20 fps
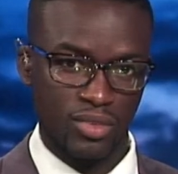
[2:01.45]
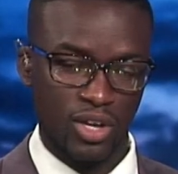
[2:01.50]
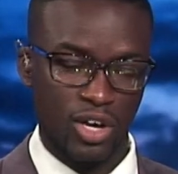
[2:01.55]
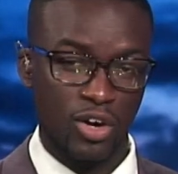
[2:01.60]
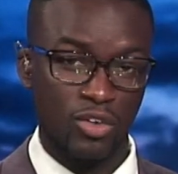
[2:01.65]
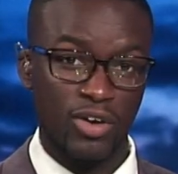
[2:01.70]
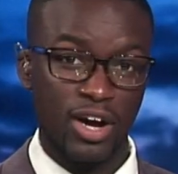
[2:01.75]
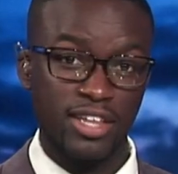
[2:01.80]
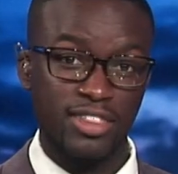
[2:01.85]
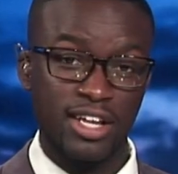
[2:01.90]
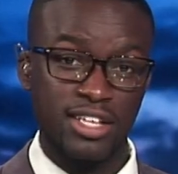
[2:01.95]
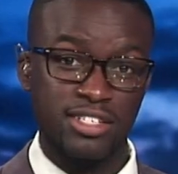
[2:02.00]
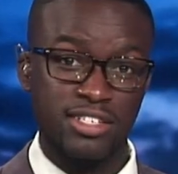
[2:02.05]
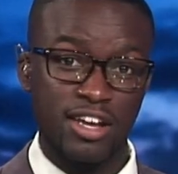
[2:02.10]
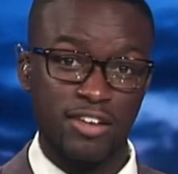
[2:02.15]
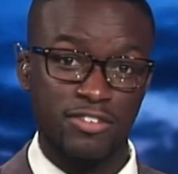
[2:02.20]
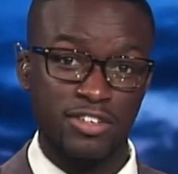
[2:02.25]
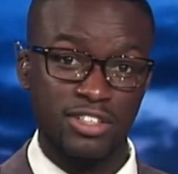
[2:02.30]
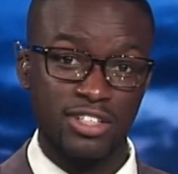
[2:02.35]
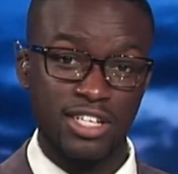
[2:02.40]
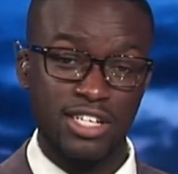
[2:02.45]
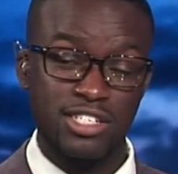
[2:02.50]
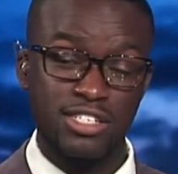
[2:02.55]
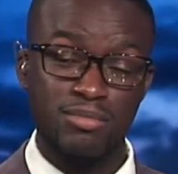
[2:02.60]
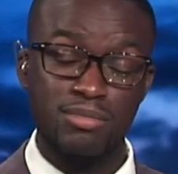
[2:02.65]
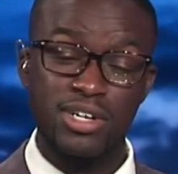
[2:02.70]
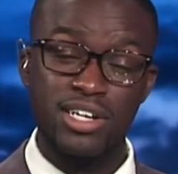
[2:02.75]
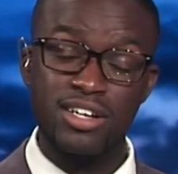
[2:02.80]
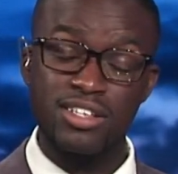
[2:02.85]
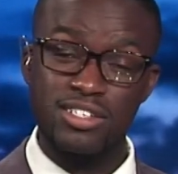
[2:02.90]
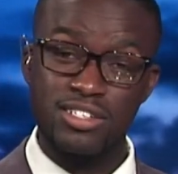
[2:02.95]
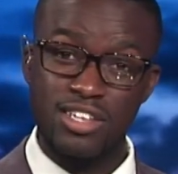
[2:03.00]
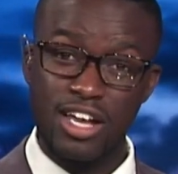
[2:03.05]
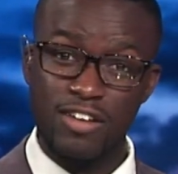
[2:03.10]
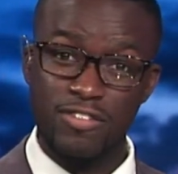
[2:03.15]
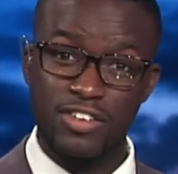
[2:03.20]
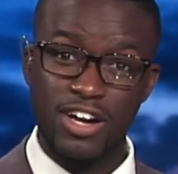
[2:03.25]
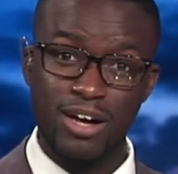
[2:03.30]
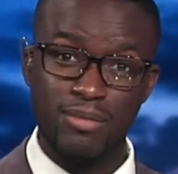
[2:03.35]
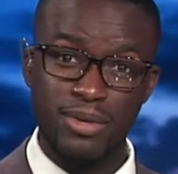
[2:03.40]
All right, that's definitely some good
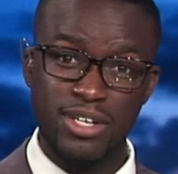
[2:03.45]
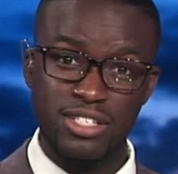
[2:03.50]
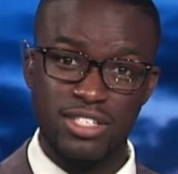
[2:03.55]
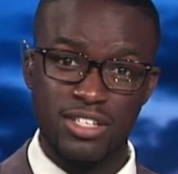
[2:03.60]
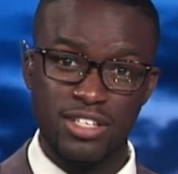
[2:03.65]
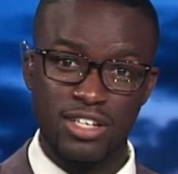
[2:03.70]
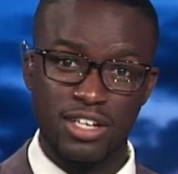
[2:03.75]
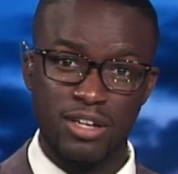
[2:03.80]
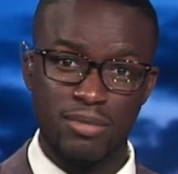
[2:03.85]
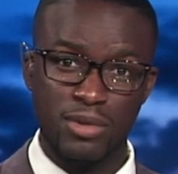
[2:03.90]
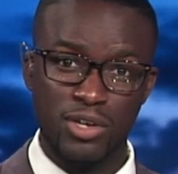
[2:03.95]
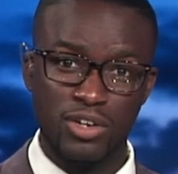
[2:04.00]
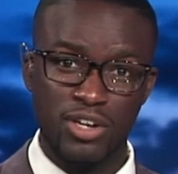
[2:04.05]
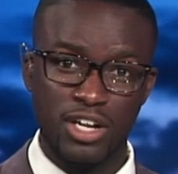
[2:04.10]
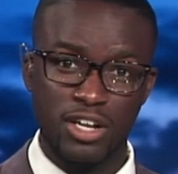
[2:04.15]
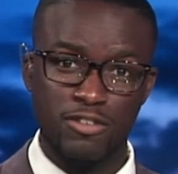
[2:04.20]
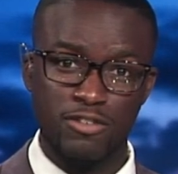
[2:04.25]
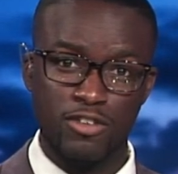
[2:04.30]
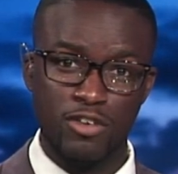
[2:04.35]
stuff coming to the community.